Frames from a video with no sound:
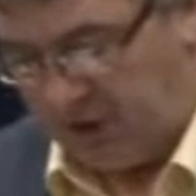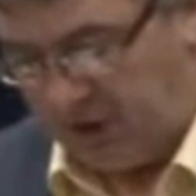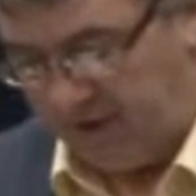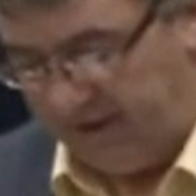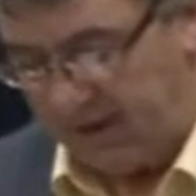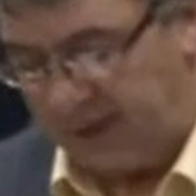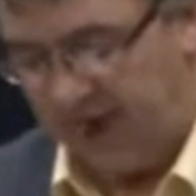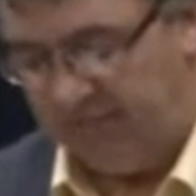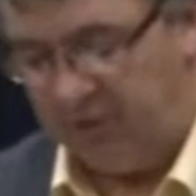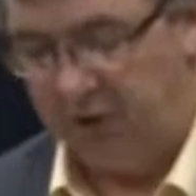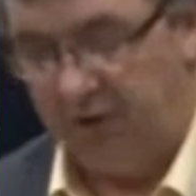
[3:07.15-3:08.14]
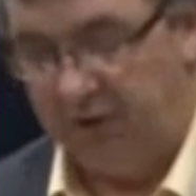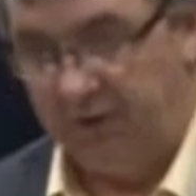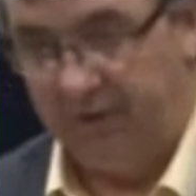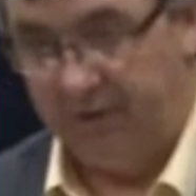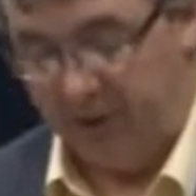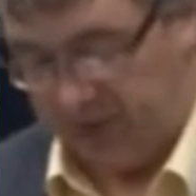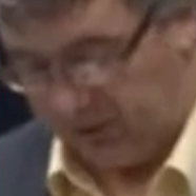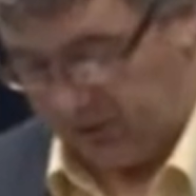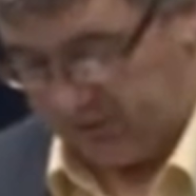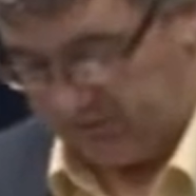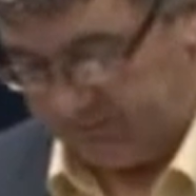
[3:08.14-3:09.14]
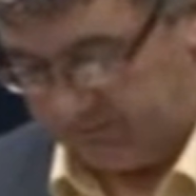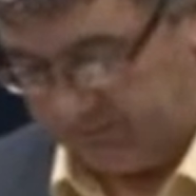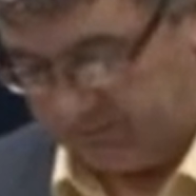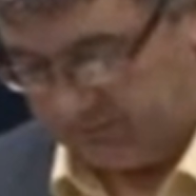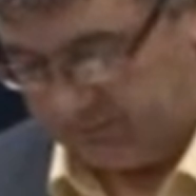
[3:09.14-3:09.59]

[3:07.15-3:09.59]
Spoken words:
I'm sure that the same results would have been shown.